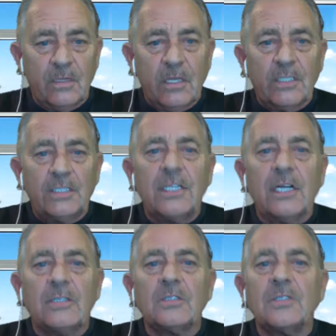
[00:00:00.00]

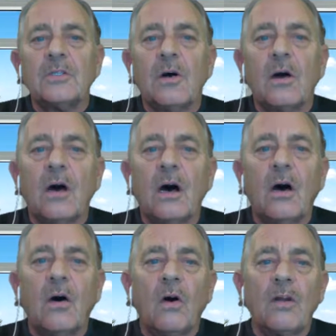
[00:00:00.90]
Cells
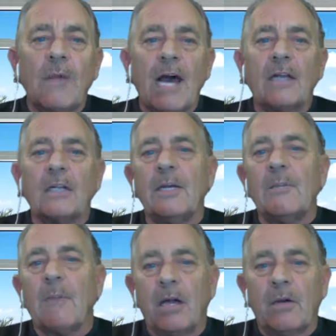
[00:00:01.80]
automatically
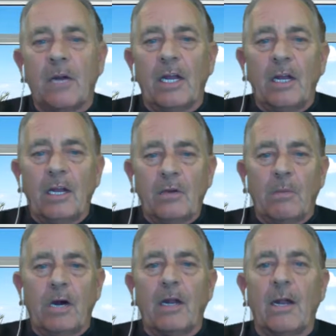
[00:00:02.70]
migrate in your
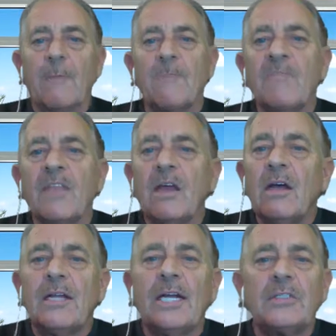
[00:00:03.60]
body.
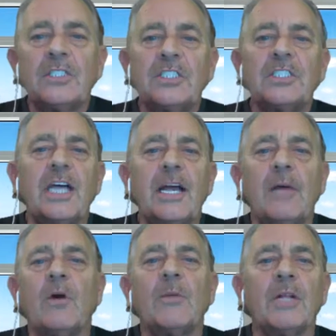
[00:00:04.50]
They don't just stay in
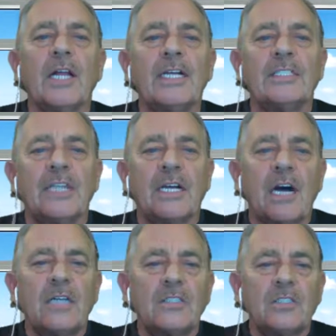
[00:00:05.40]
one place. They
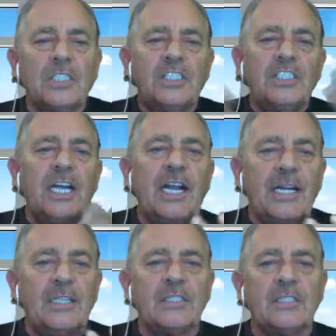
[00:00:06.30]
constantly
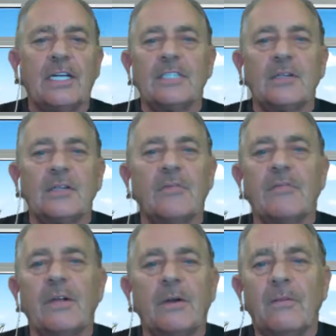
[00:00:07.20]
change, and that's good for you.